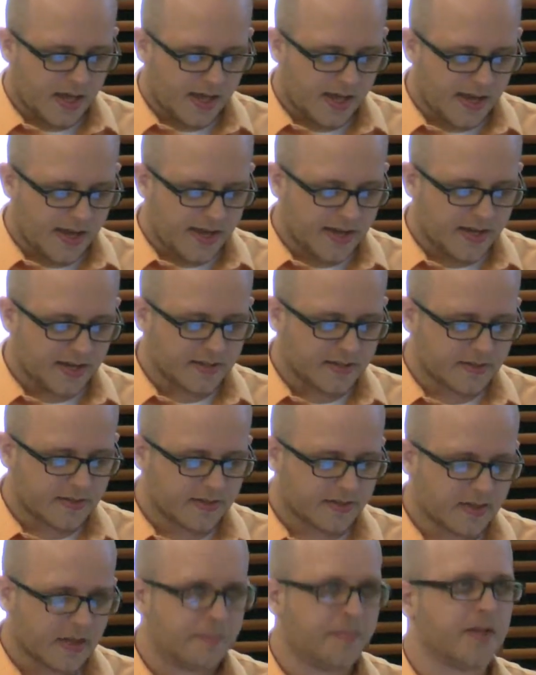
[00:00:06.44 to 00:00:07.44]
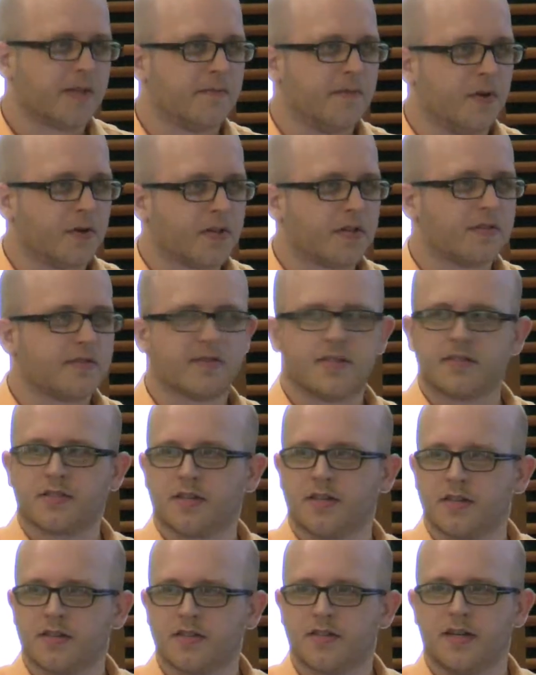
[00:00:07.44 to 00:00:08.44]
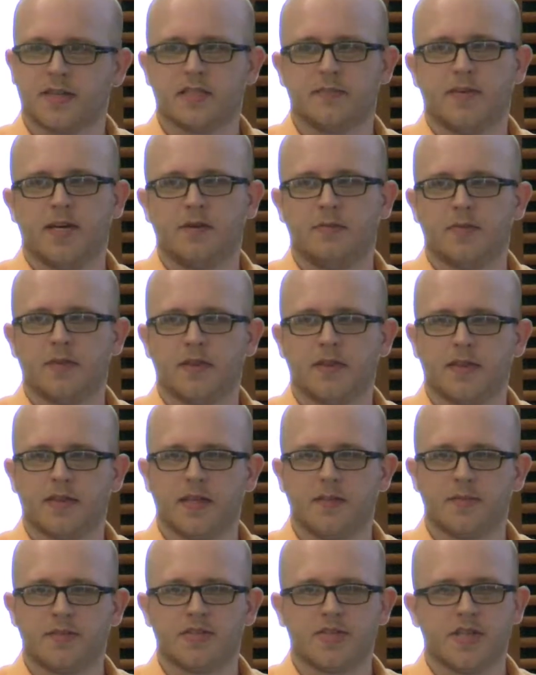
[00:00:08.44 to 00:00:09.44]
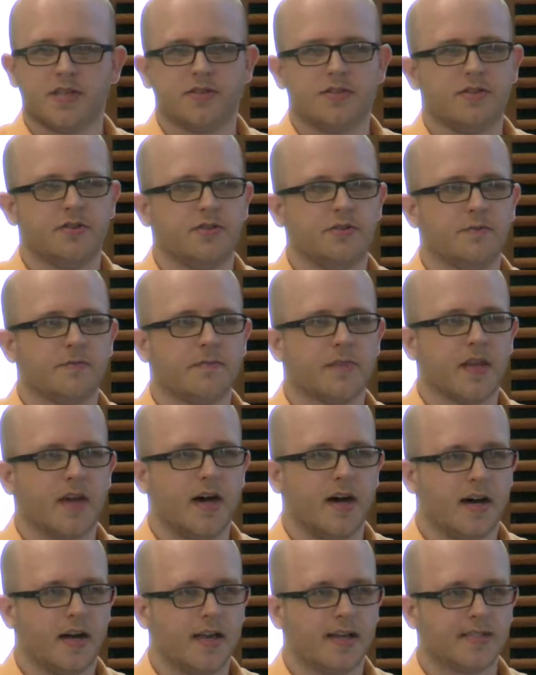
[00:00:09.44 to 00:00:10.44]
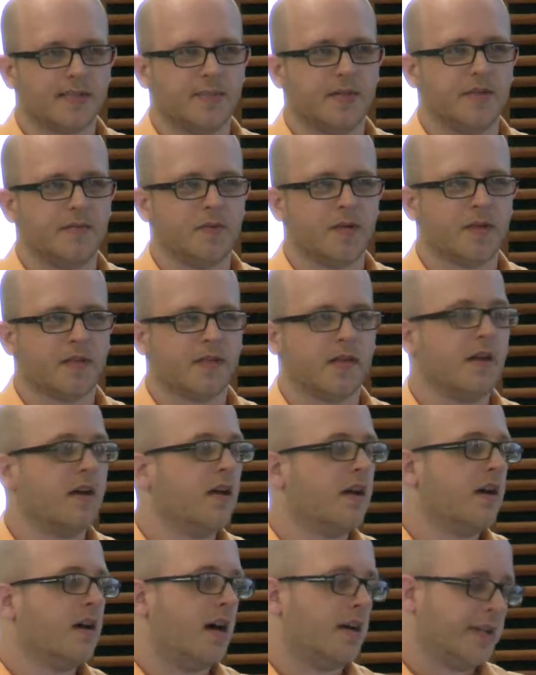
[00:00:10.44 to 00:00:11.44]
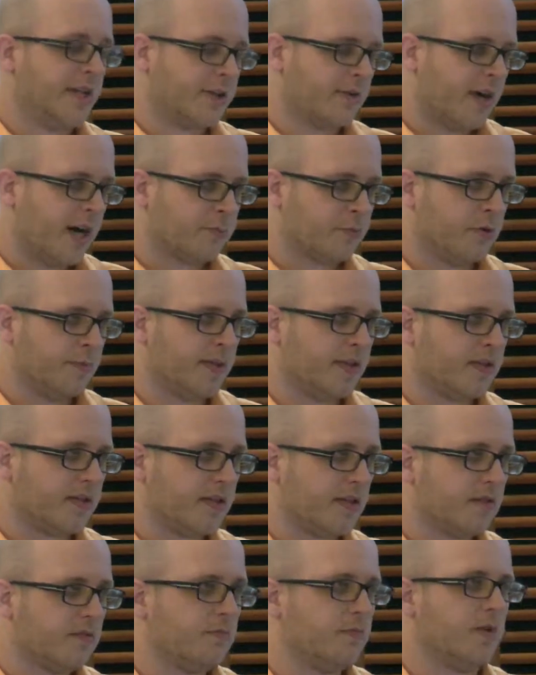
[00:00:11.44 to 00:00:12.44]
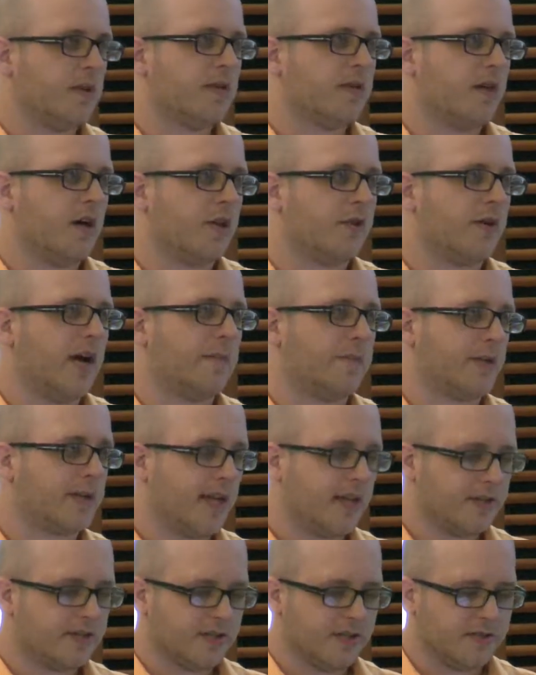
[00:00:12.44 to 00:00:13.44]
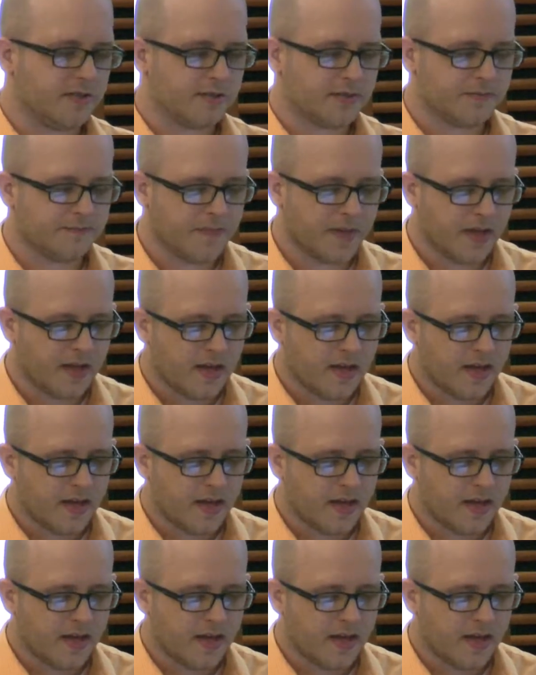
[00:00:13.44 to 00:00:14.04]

And a big focus, as Curtis talked about with ImageJ2, has been on interoperability with other applications